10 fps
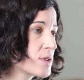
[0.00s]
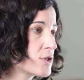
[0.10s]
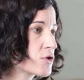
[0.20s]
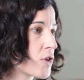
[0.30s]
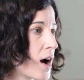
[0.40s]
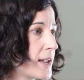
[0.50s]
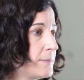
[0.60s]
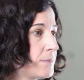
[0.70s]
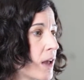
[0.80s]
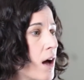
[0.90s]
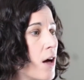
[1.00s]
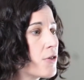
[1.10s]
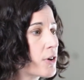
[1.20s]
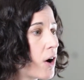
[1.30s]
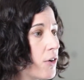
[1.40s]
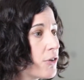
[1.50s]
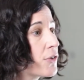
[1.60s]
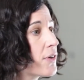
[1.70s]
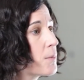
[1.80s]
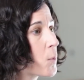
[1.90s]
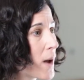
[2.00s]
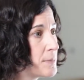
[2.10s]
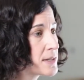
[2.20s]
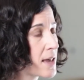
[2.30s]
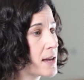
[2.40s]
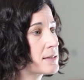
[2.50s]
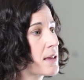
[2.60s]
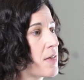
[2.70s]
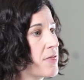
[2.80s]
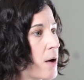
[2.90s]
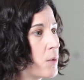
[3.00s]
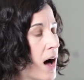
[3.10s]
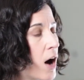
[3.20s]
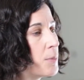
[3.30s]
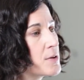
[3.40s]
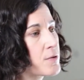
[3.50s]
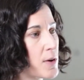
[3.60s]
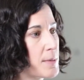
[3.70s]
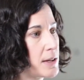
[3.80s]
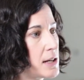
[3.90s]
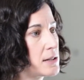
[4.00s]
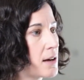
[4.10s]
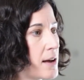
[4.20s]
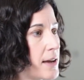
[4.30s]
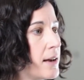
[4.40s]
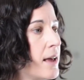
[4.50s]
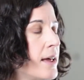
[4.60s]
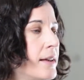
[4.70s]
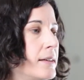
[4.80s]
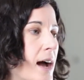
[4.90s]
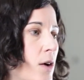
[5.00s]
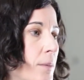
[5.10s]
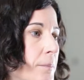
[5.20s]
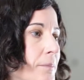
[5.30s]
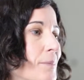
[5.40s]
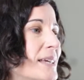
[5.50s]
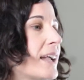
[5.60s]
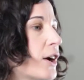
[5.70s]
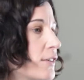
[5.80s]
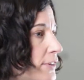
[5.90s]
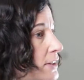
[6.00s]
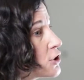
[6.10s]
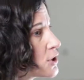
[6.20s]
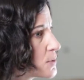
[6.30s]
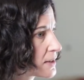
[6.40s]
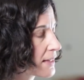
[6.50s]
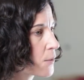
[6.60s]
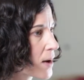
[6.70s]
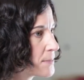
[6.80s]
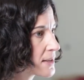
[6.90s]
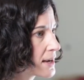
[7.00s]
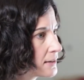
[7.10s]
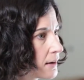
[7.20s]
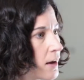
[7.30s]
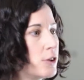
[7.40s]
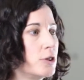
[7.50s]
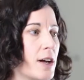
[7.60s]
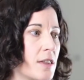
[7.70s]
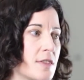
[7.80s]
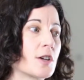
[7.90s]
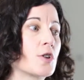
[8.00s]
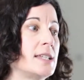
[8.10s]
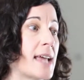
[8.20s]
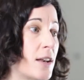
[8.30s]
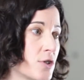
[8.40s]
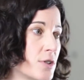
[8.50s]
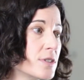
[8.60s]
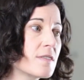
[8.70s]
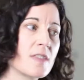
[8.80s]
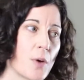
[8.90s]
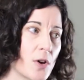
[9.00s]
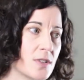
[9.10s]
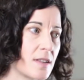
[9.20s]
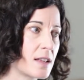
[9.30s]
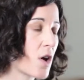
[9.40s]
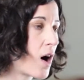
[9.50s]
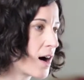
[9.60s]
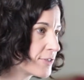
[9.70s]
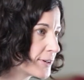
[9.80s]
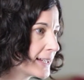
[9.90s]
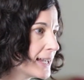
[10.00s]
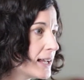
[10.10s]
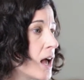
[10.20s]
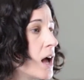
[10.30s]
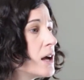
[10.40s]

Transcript: you can try. There are also some websites that will help you formulate a diet. Now, be careful in choosing that website. Look at the credentials of the person that's offering it,